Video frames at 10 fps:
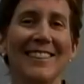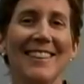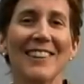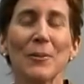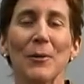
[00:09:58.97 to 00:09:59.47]

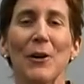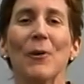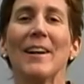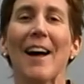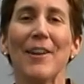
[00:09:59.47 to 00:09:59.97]
Dr. Perry,
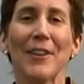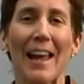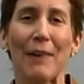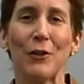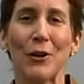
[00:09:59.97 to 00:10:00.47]
what an honor to
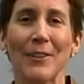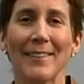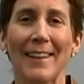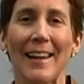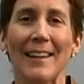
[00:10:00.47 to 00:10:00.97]
have you here
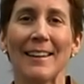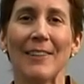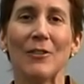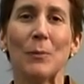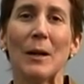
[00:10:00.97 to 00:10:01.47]
today
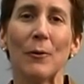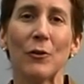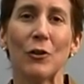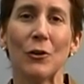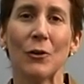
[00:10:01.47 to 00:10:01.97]
and to be able
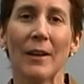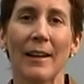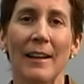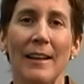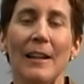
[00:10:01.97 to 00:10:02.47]
to
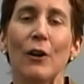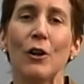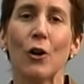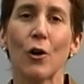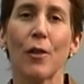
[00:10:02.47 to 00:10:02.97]
hear your